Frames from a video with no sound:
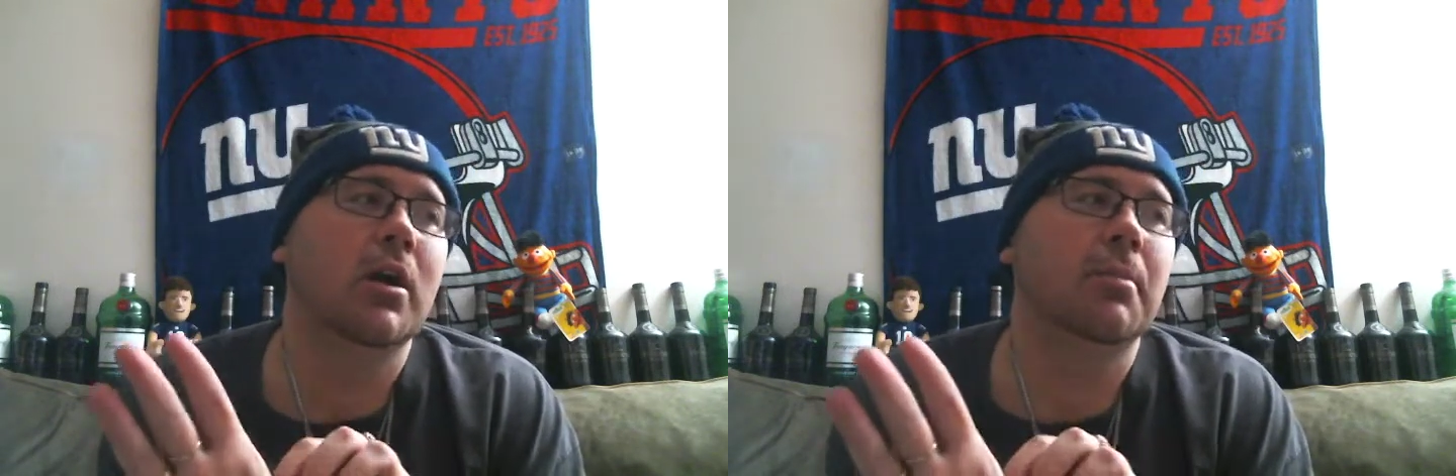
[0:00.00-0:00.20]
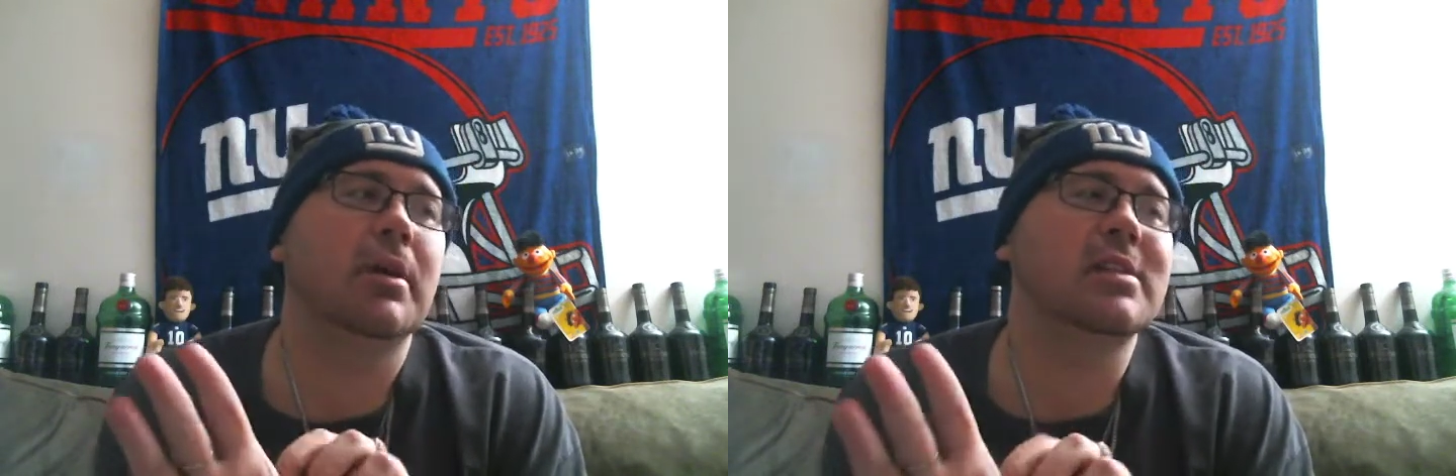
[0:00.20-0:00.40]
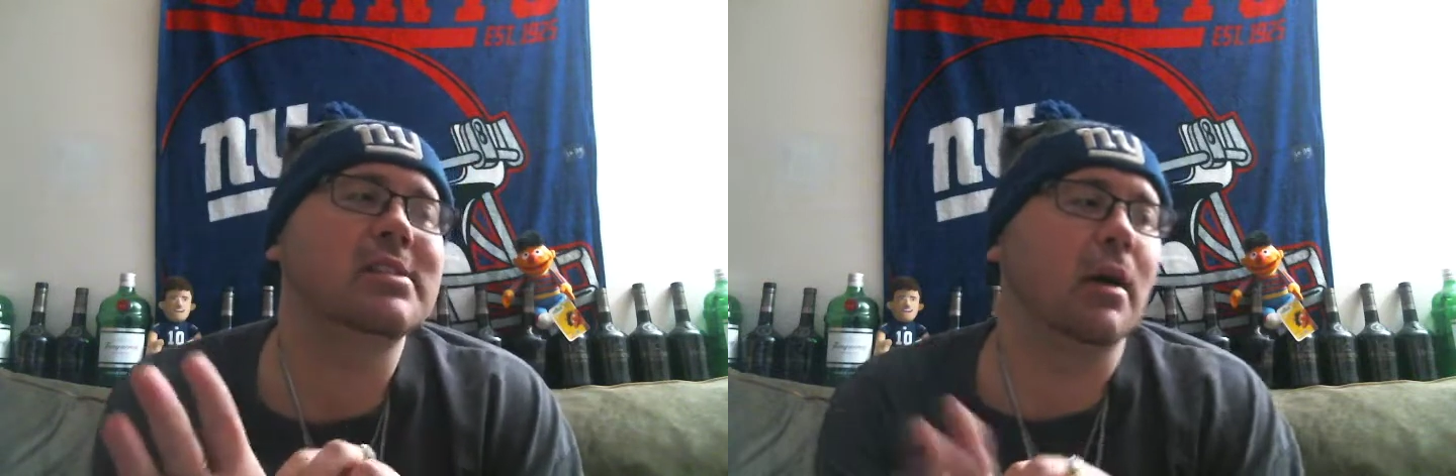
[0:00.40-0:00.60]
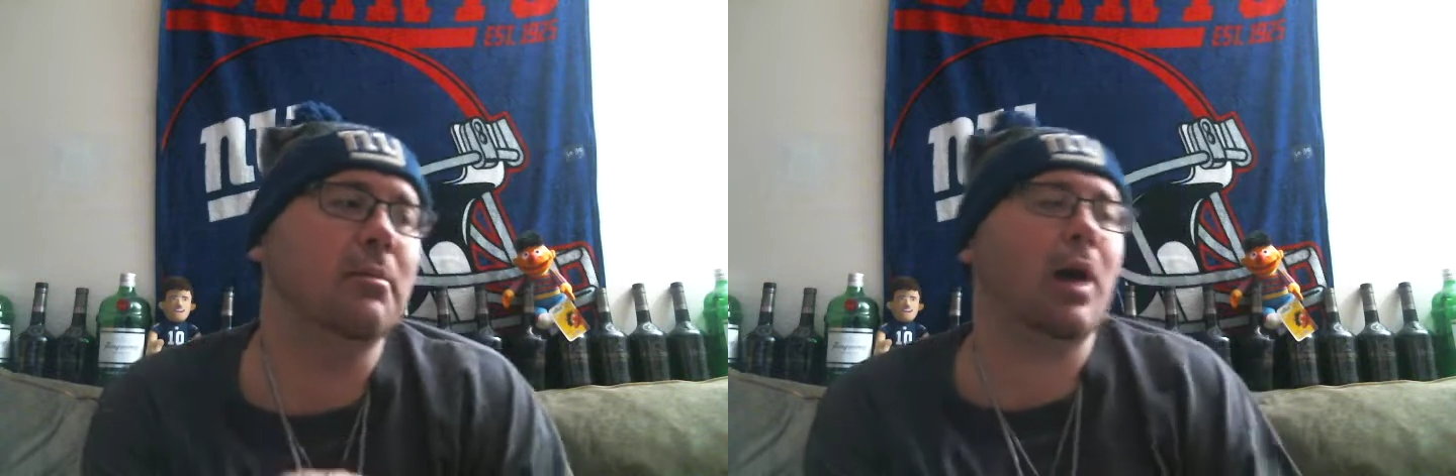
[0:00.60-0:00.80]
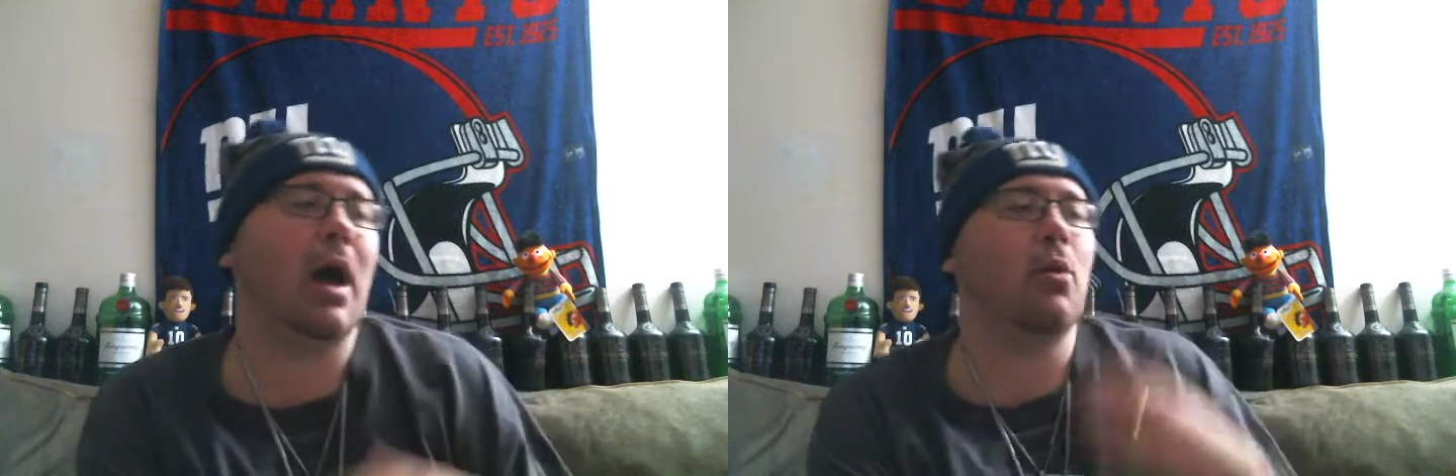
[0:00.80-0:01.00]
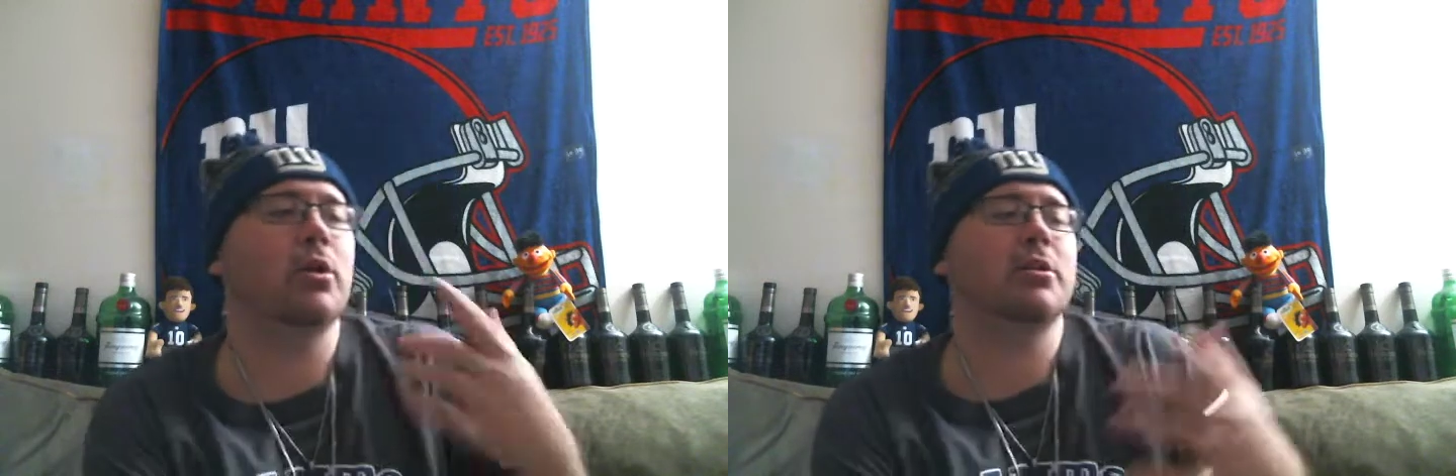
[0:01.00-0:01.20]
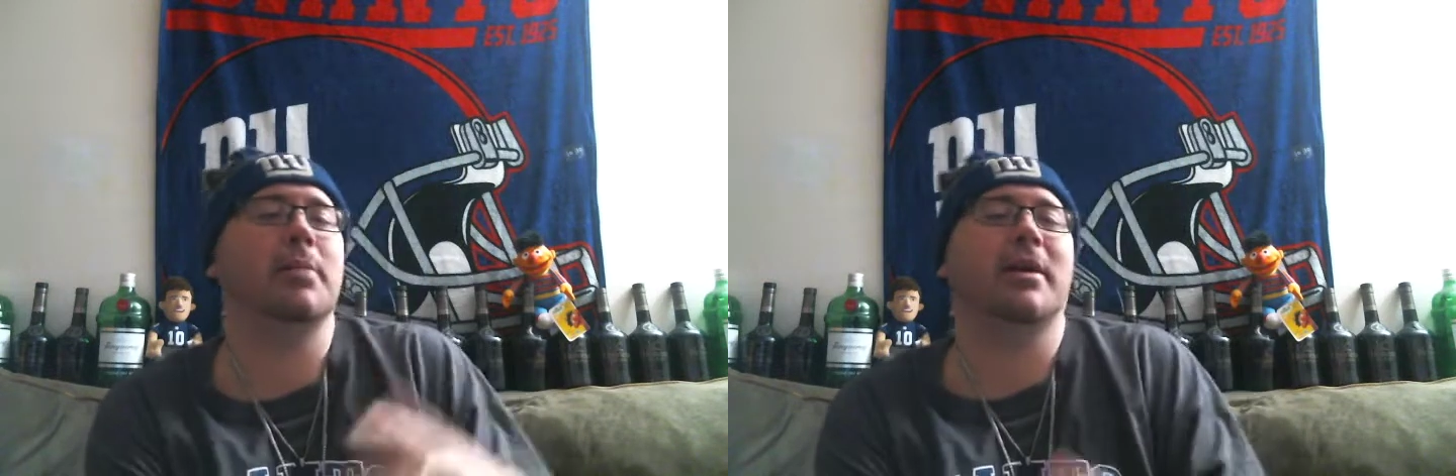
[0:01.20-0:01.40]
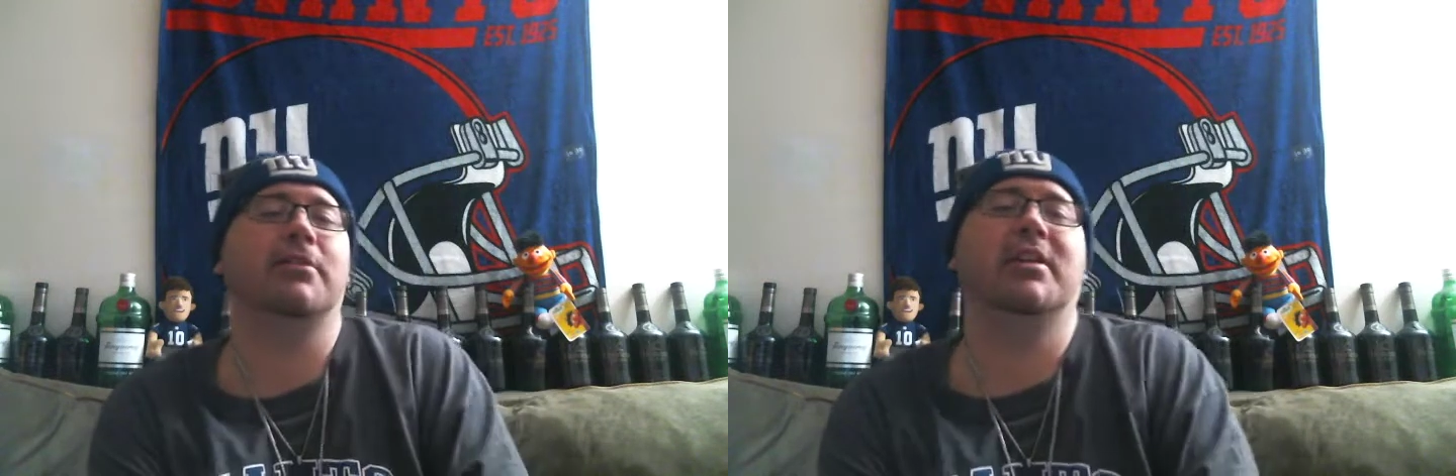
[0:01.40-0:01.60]
but it's something I wanted to
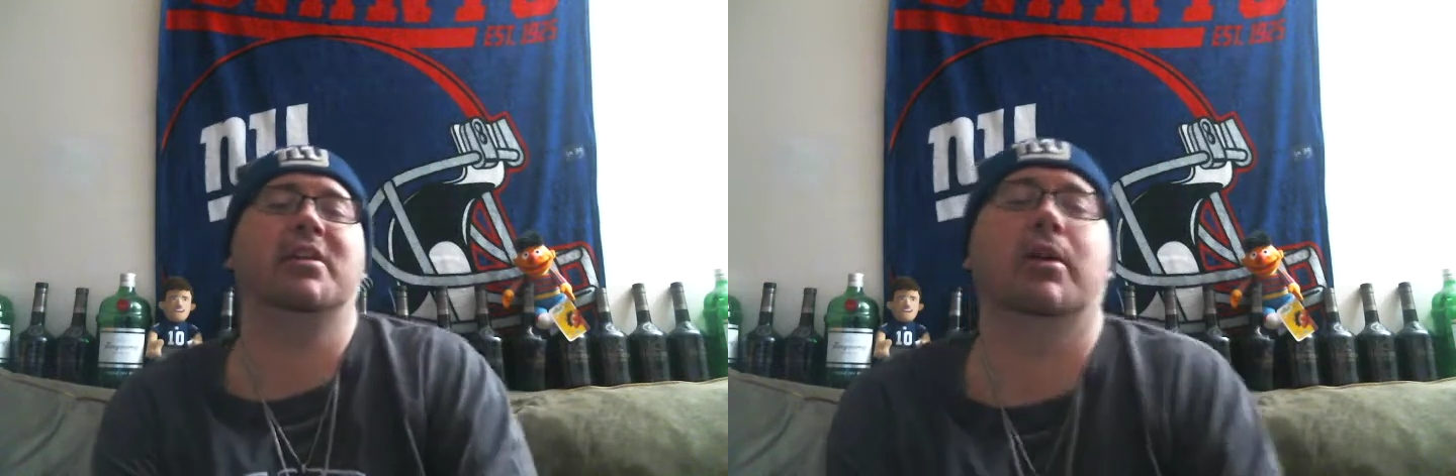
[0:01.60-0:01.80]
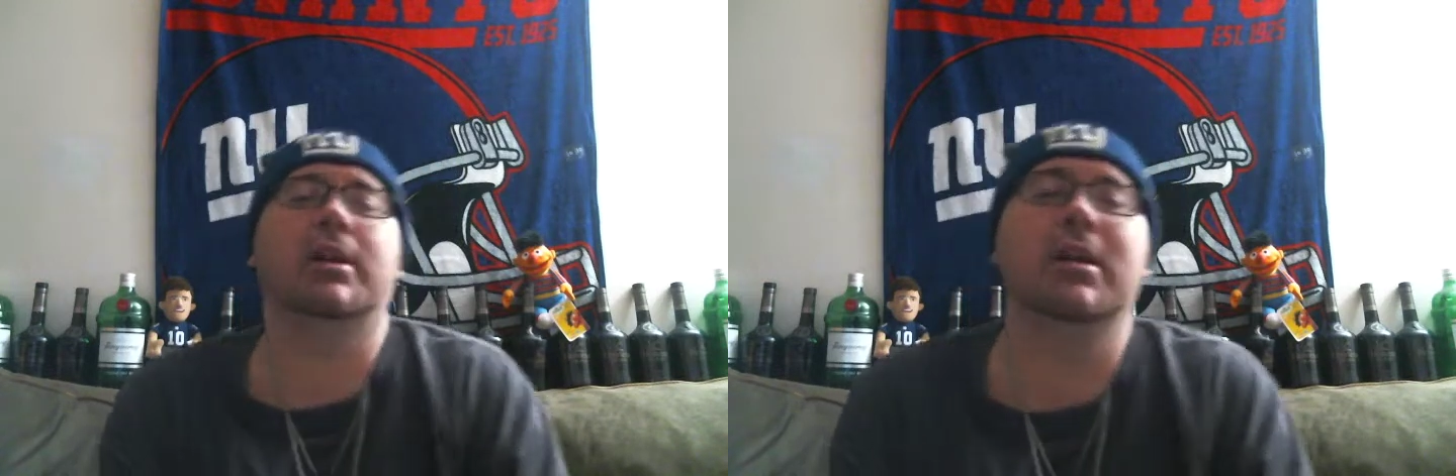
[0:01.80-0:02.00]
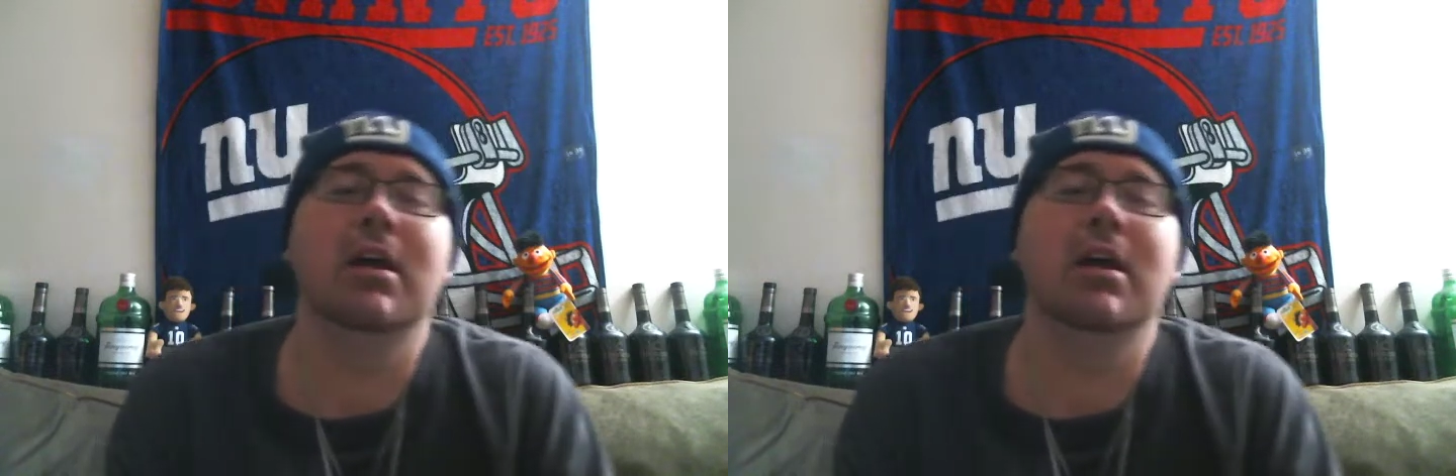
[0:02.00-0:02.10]
make a video on.